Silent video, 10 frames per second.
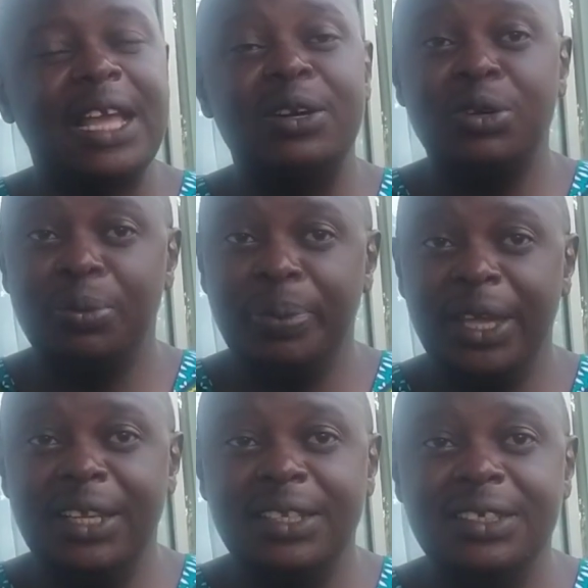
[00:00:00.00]
a lot of
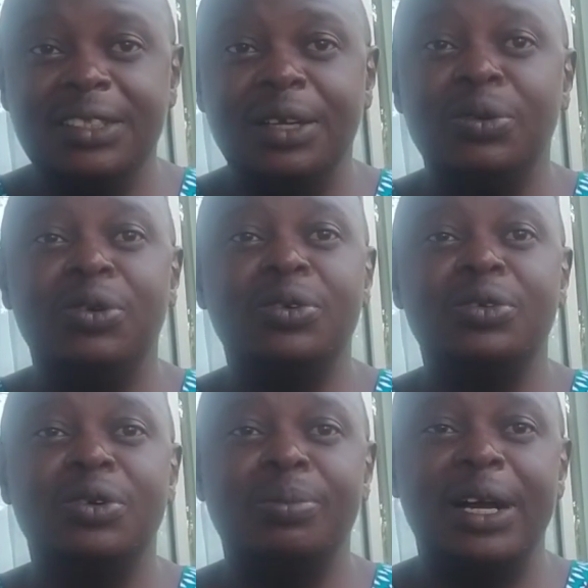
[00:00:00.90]
pain, they will not
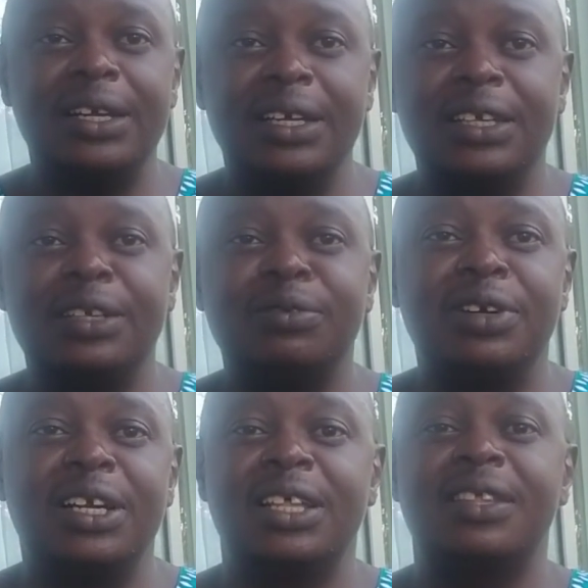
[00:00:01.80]
go back again
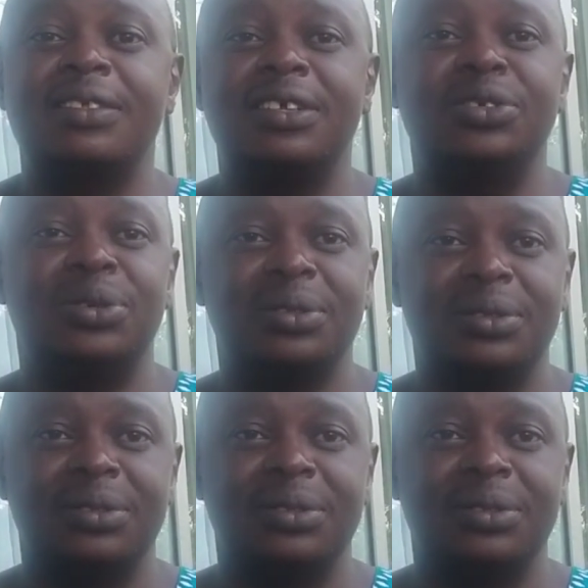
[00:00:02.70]
for another session.